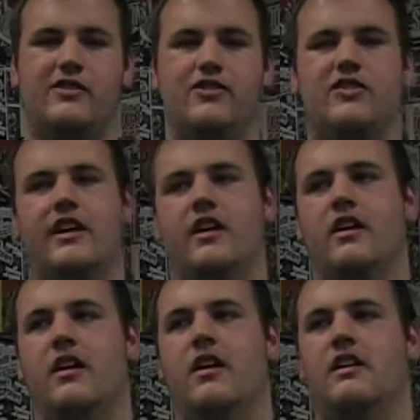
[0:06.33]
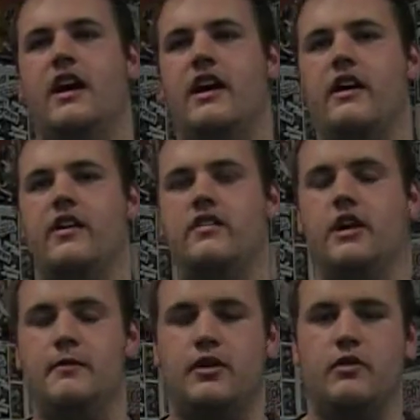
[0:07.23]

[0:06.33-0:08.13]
Usually like KISW,